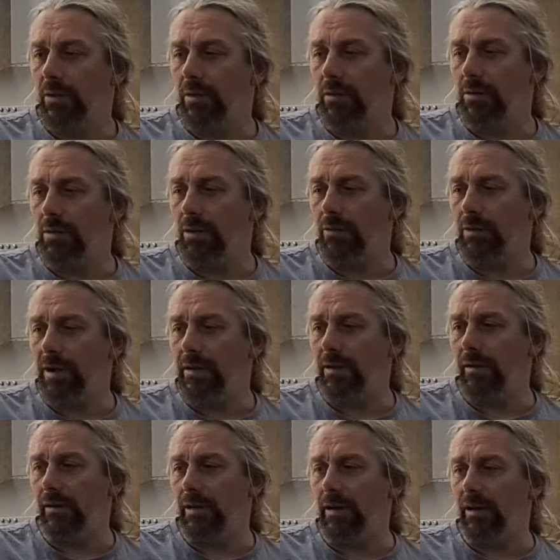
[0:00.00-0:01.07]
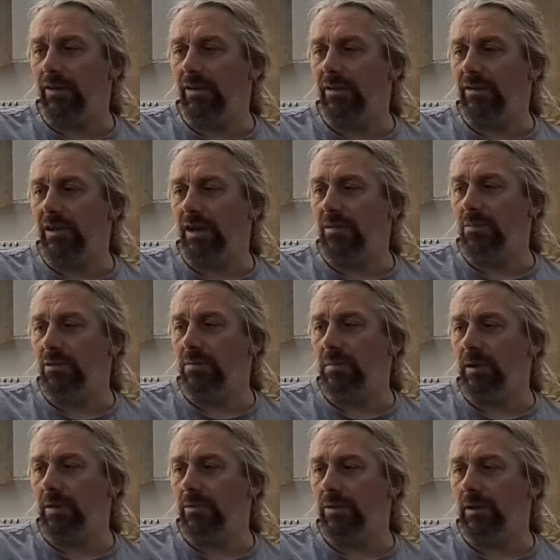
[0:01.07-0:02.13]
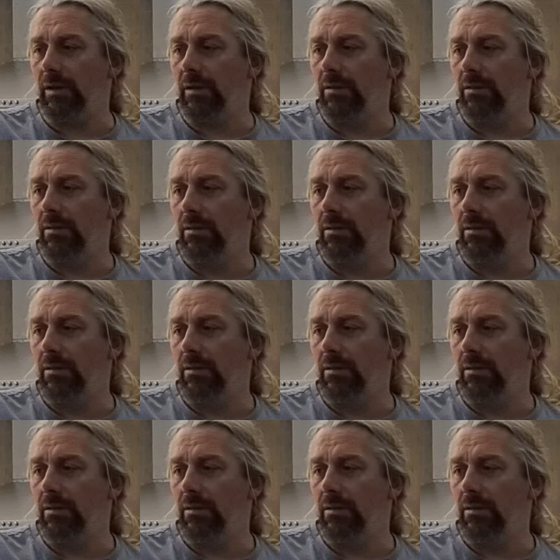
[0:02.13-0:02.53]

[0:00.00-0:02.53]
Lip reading: not a great deal. I don't actually tell you much about it.